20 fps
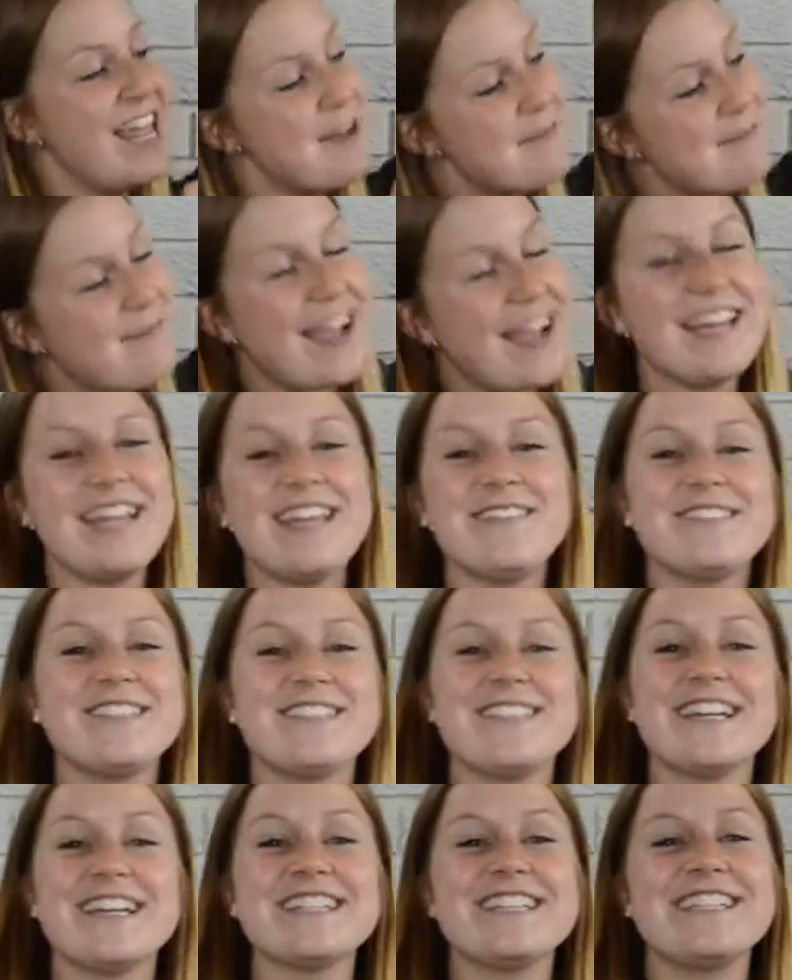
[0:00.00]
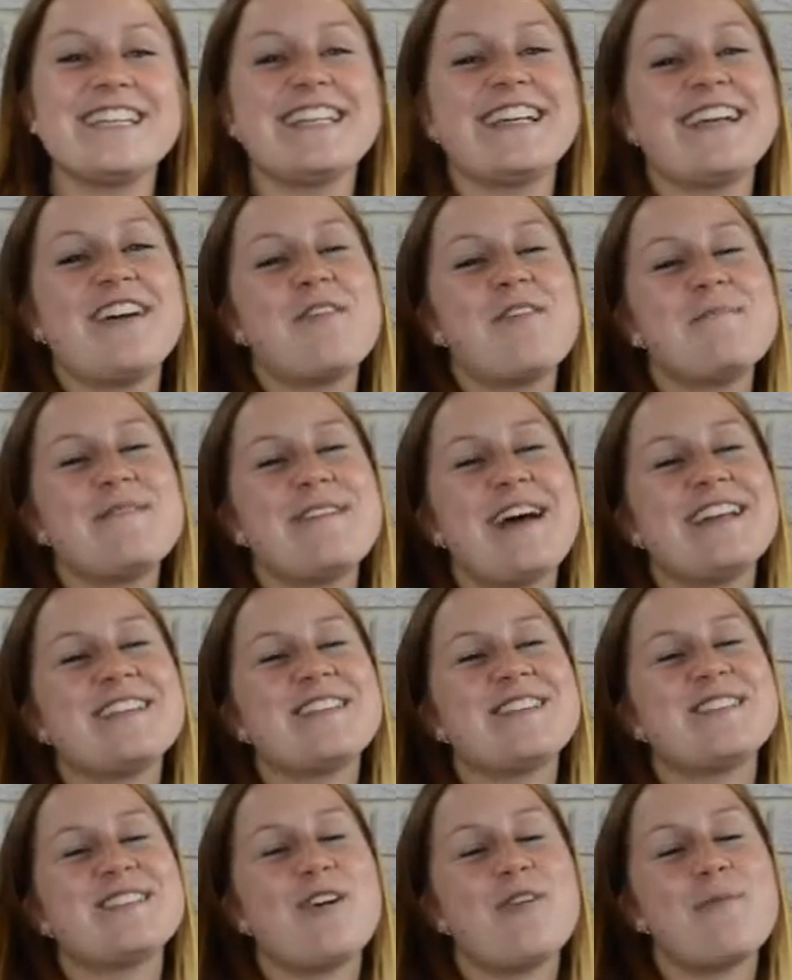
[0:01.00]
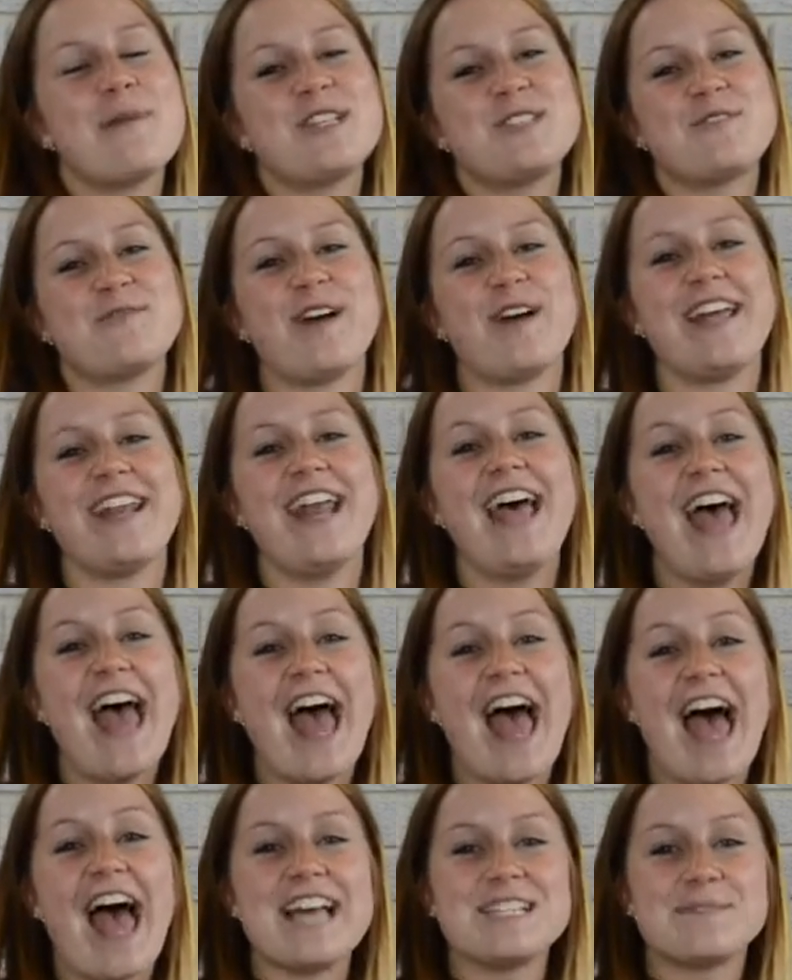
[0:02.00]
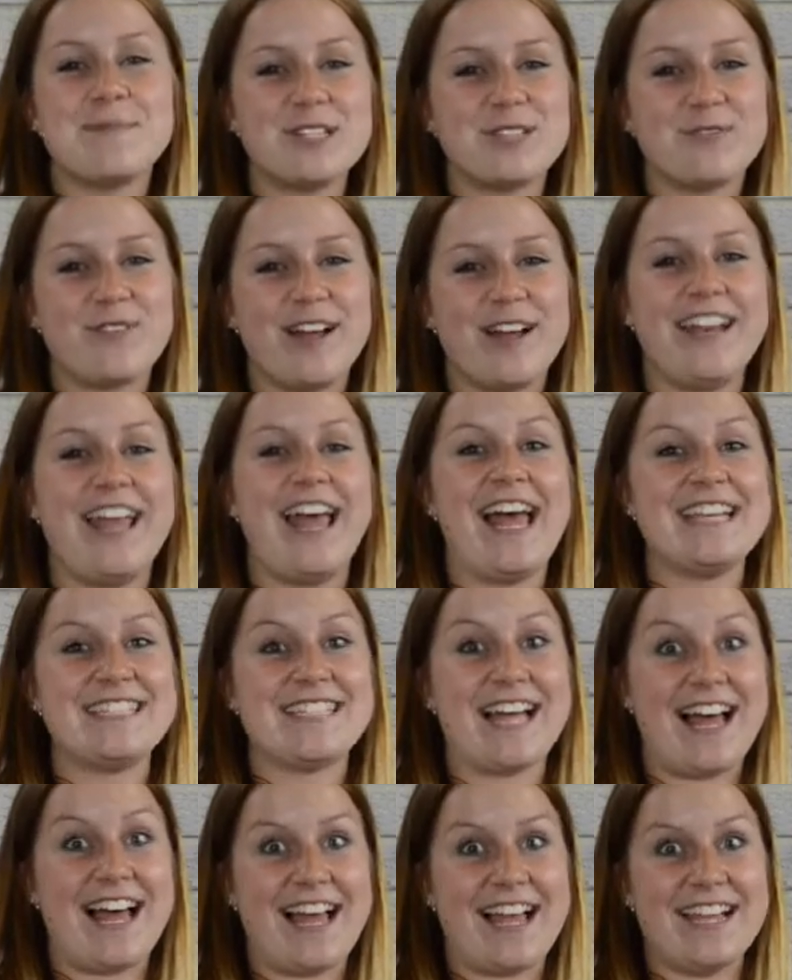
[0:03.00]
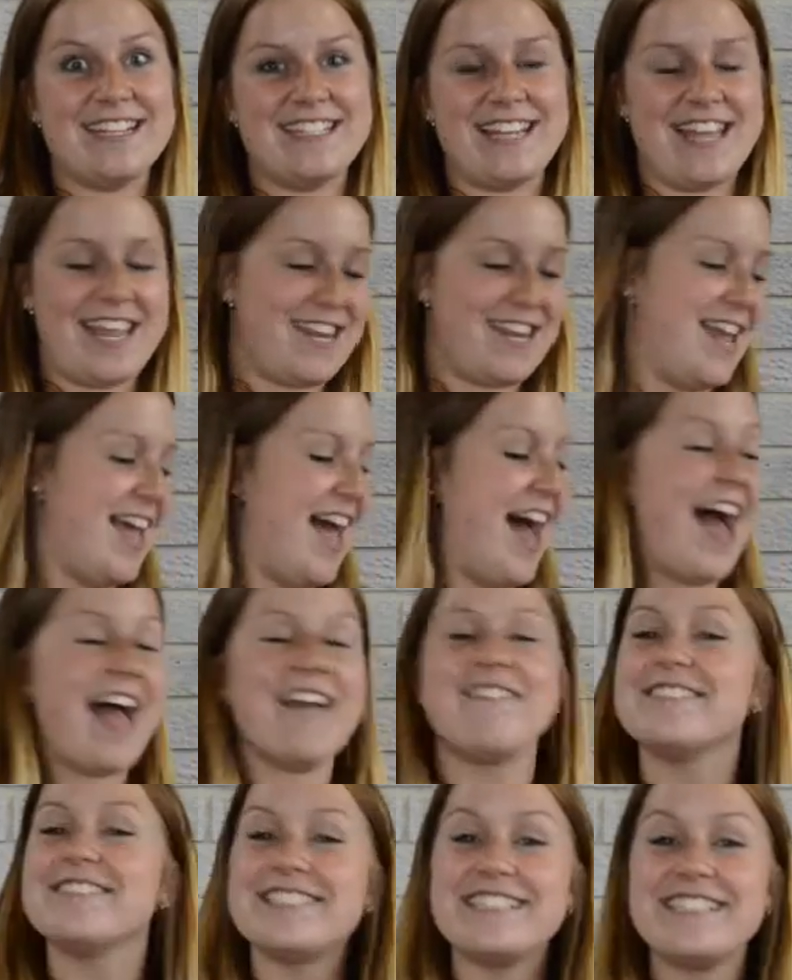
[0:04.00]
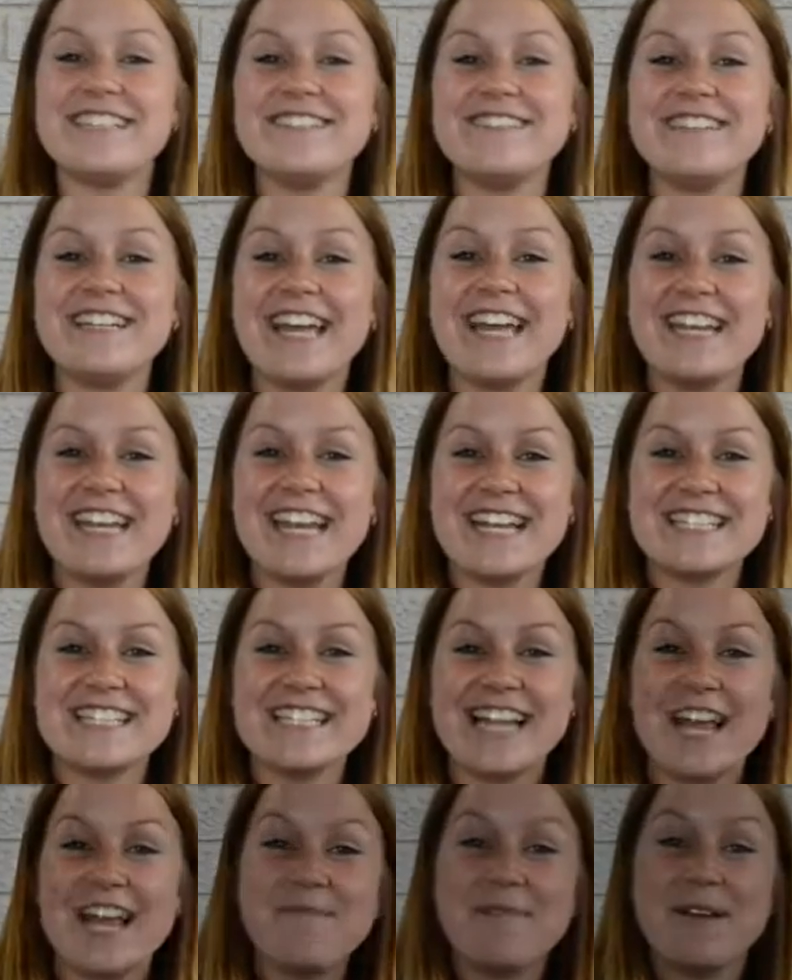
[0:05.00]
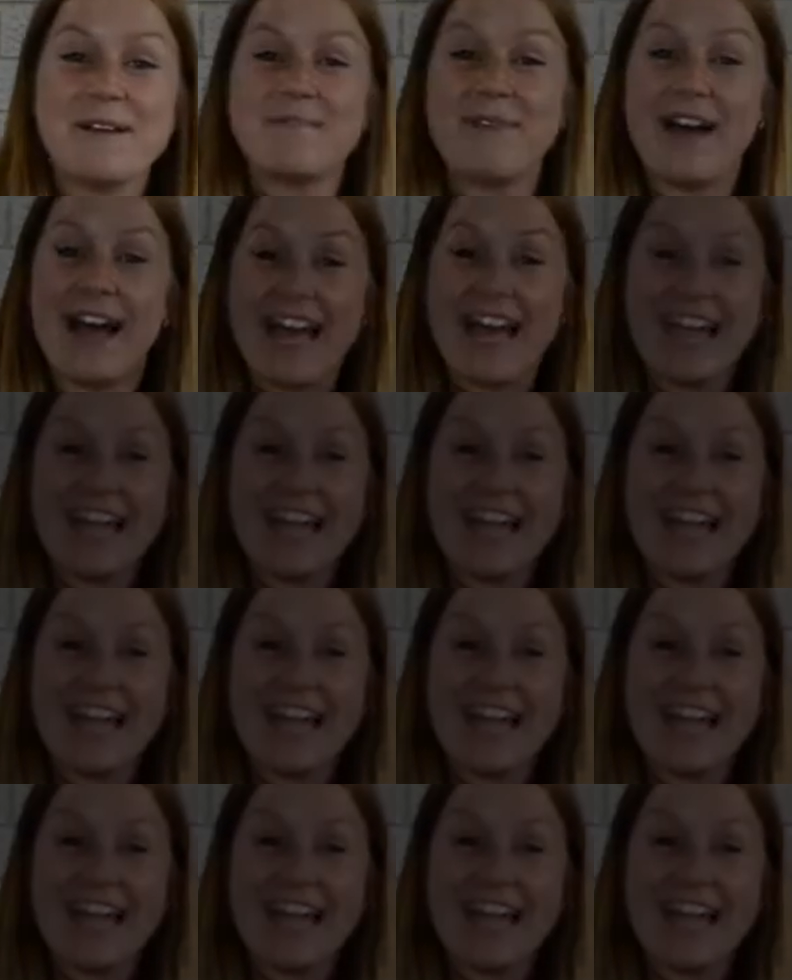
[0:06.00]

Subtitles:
My name's Chelsea, and I hope you had so much fun as I did. I will see you again next time. Bye!